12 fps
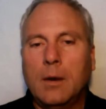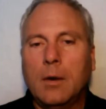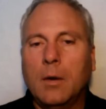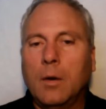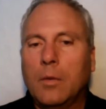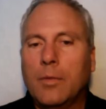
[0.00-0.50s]

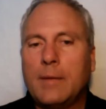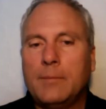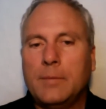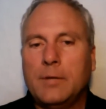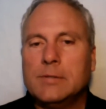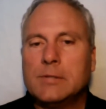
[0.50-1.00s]
all that
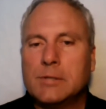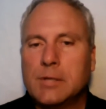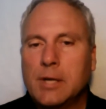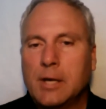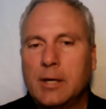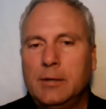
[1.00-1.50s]
being
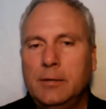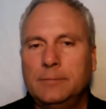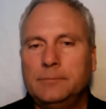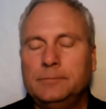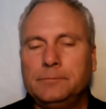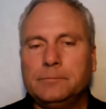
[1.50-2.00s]
said,
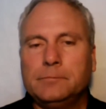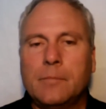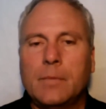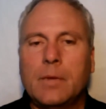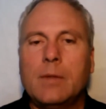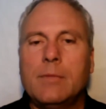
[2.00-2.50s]

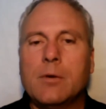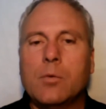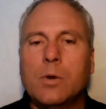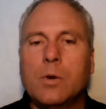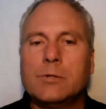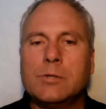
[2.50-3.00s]
there
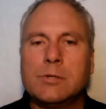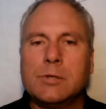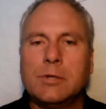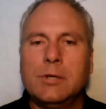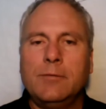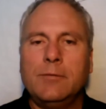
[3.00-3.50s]
was a
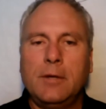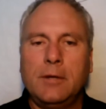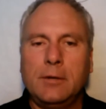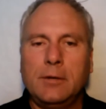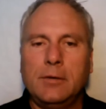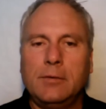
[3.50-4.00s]

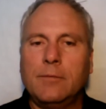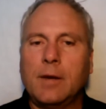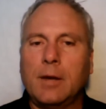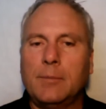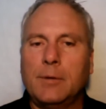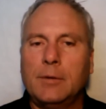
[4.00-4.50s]
significant
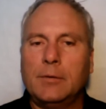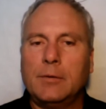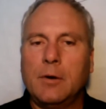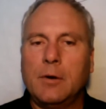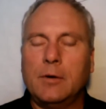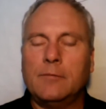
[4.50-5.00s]
development
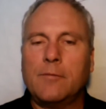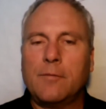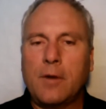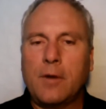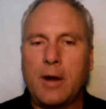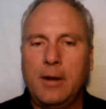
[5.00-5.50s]
on
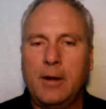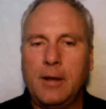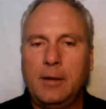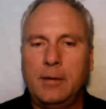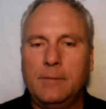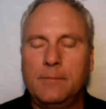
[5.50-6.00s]

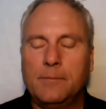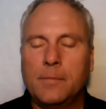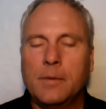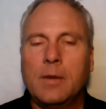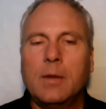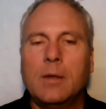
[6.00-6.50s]
Friday,
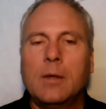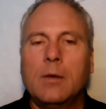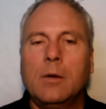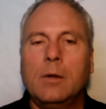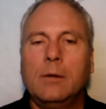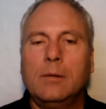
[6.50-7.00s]

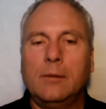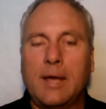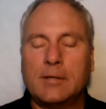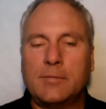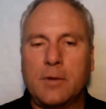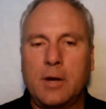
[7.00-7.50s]

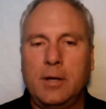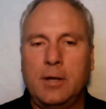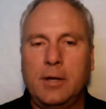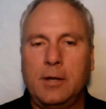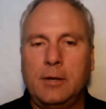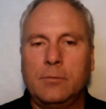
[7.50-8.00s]
last
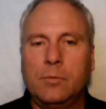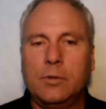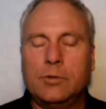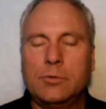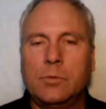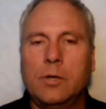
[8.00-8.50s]
Friday,
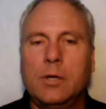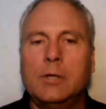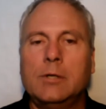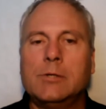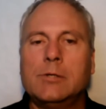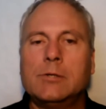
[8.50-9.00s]
which
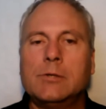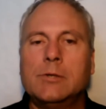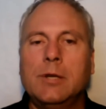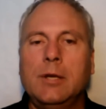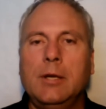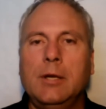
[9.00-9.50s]
was
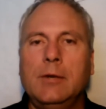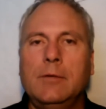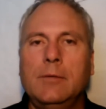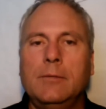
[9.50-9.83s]
the